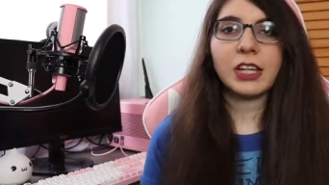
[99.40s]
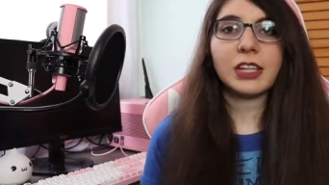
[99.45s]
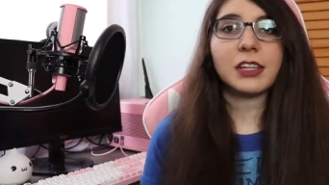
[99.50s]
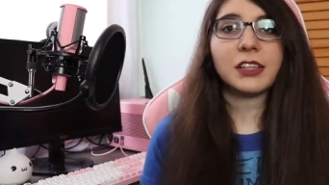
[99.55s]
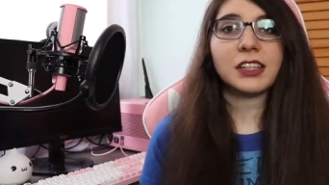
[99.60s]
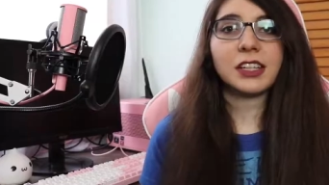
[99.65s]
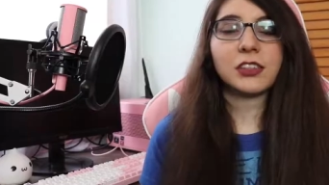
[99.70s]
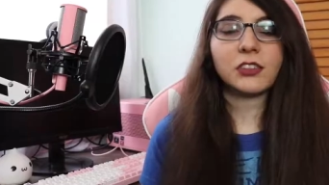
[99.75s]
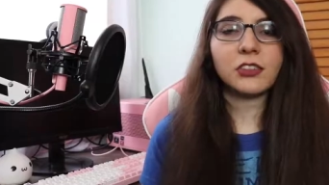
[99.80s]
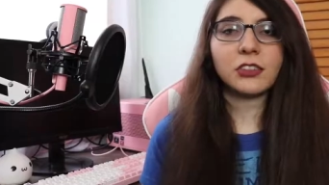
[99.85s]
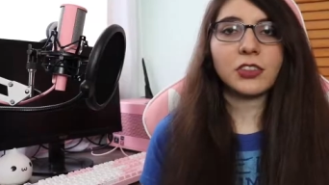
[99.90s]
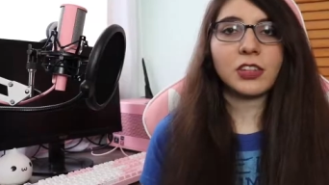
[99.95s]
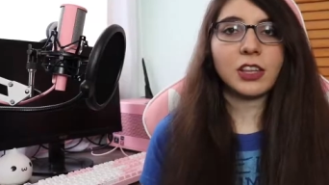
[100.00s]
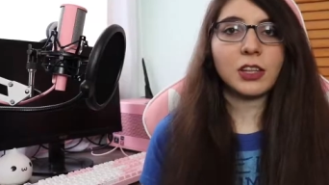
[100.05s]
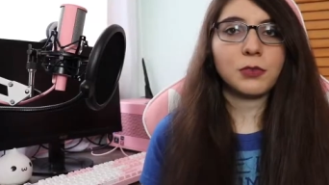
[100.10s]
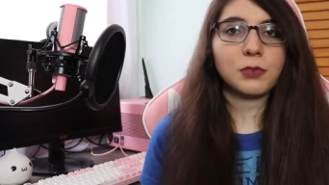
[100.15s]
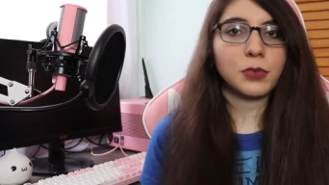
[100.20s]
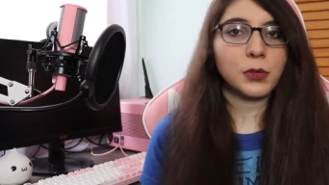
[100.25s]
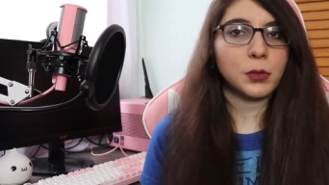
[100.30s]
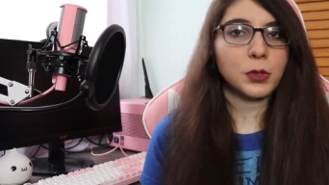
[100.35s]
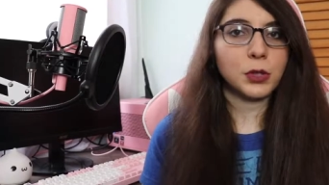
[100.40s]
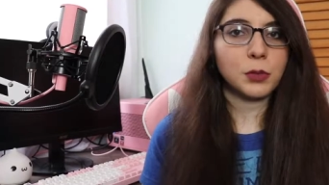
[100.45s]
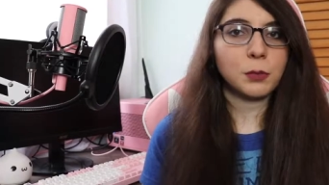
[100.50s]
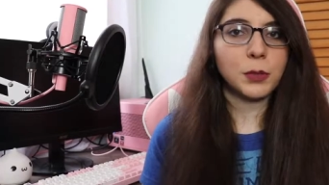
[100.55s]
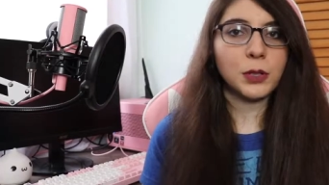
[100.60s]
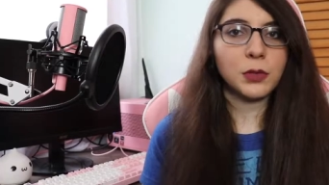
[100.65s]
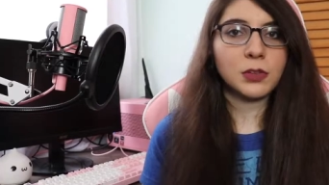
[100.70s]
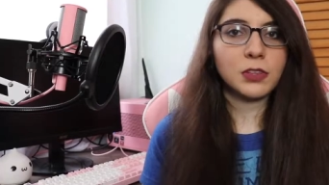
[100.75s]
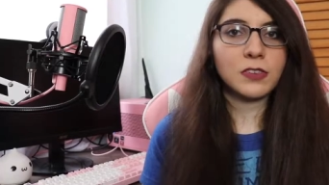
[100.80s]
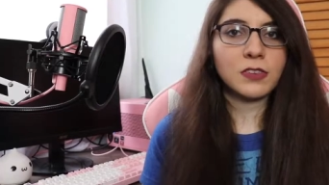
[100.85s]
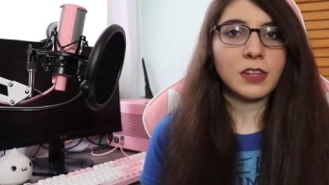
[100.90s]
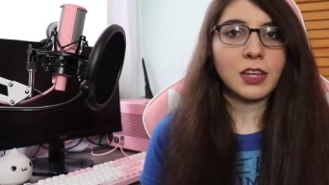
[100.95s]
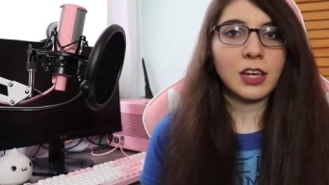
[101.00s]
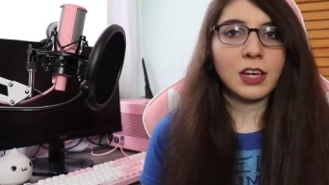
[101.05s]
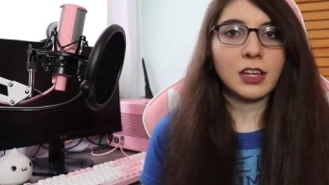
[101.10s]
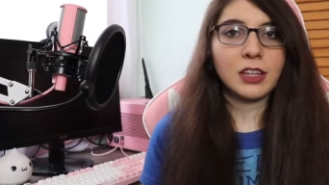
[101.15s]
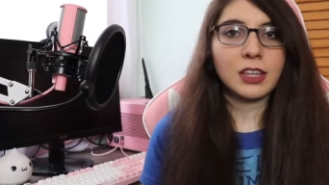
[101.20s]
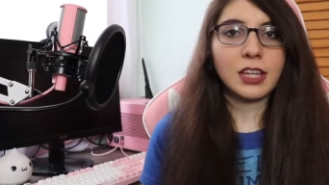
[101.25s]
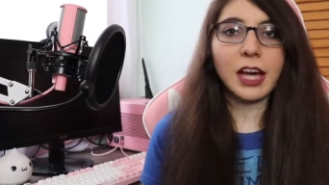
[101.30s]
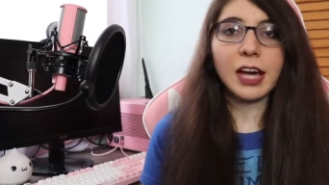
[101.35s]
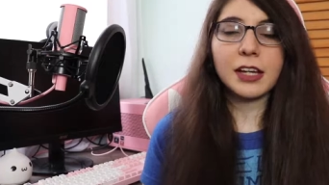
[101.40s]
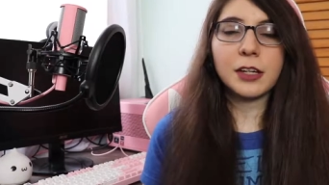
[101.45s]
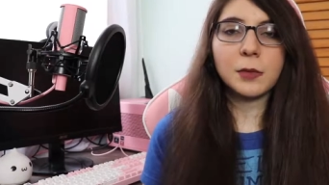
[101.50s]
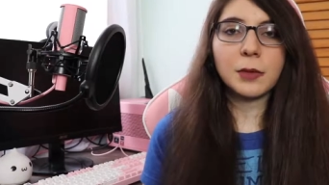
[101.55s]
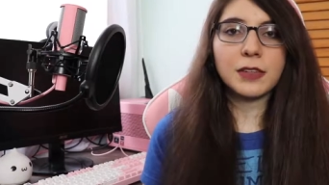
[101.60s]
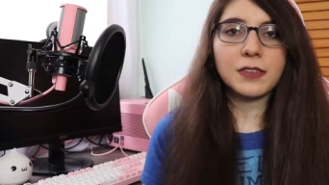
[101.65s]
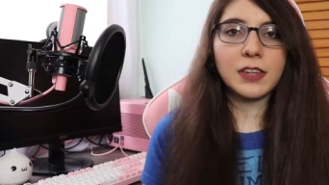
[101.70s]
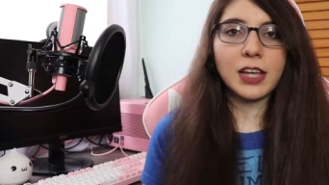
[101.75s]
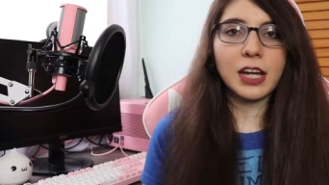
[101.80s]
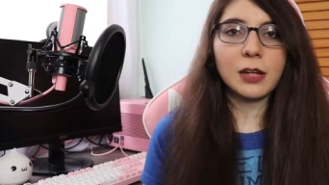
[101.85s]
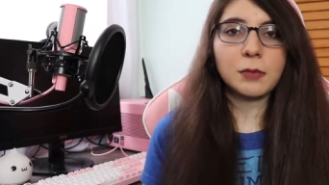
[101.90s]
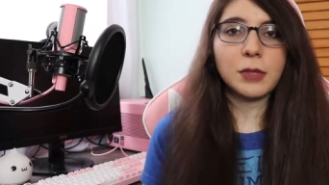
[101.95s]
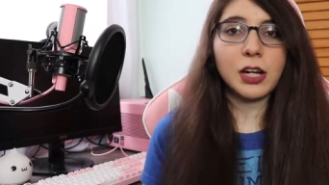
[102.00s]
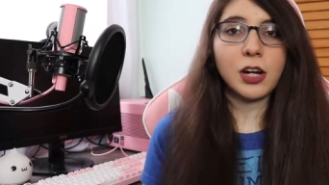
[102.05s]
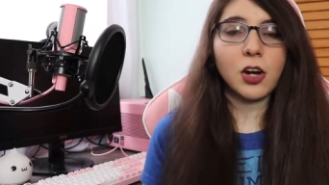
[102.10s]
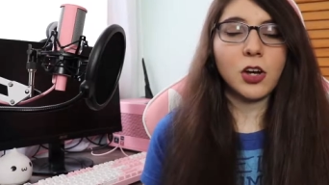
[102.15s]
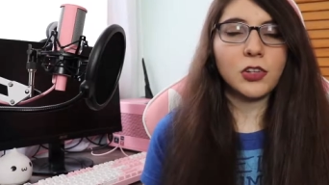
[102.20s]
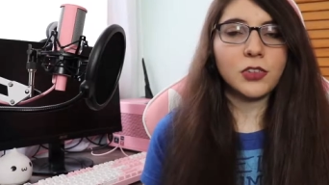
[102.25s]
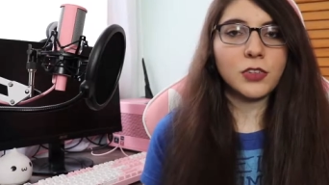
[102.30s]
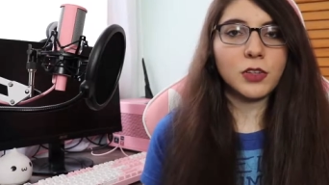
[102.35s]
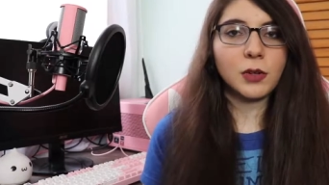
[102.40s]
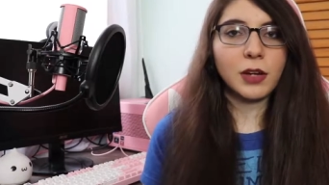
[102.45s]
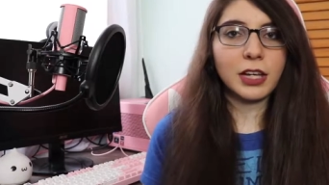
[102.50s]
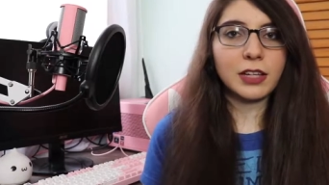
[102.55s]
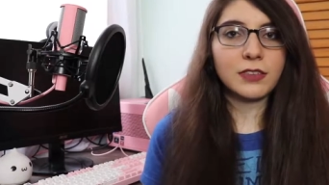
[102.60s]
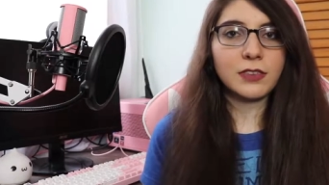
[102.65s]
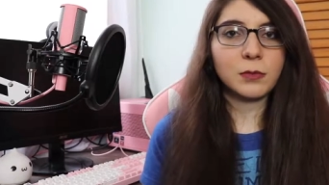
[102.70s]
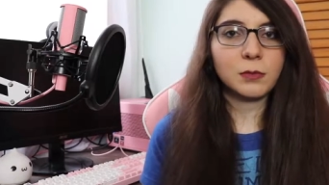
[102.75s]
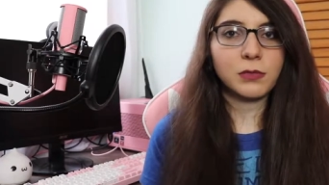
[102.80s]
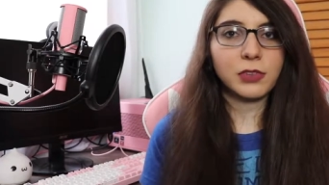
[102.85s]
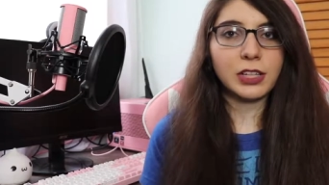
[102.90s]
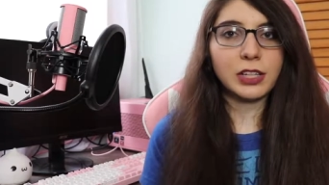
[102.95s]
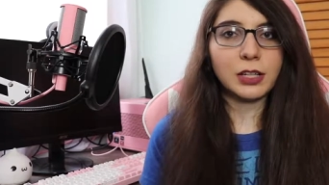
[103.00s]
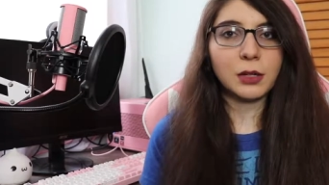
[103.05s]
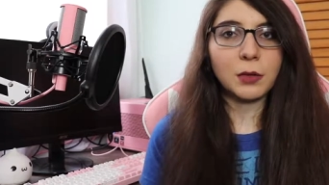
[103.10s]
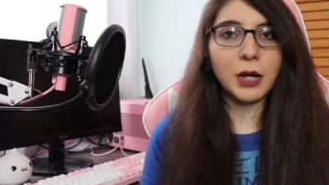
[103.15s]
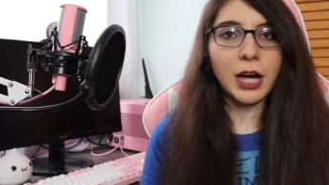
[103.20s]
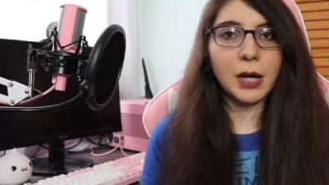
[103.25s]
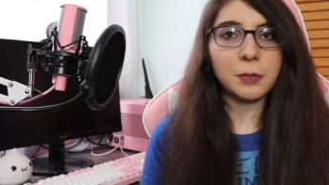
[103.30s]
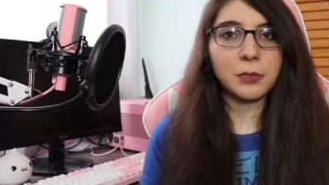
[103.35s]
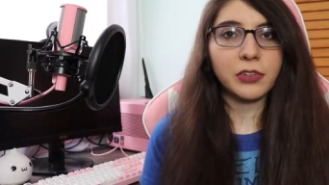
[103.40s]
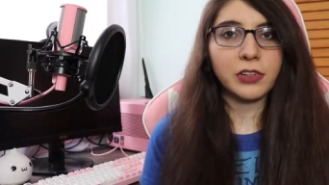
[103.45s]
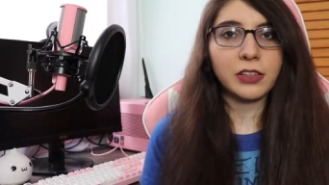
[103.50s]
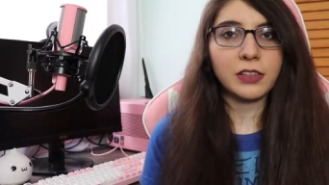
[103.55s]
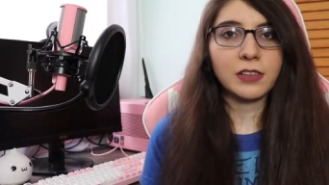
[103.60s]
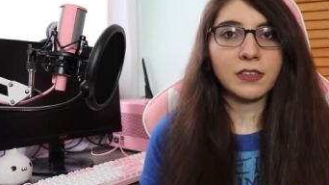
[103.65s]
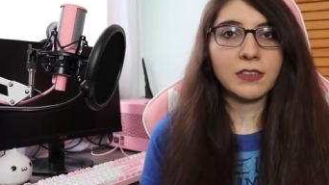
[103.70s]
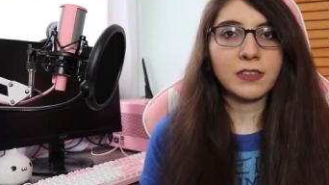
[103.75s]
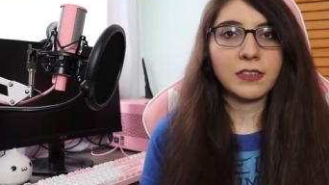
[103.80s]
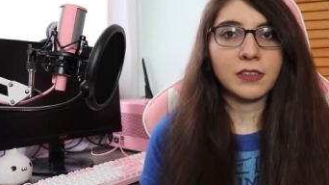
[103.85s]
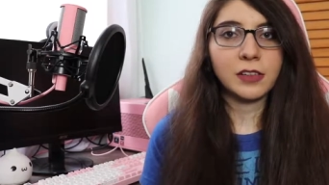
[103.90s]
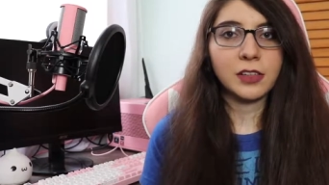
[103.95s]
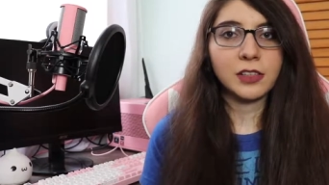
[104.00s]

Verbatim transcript: In addition to the photo modes, the iOS camera also has some video options.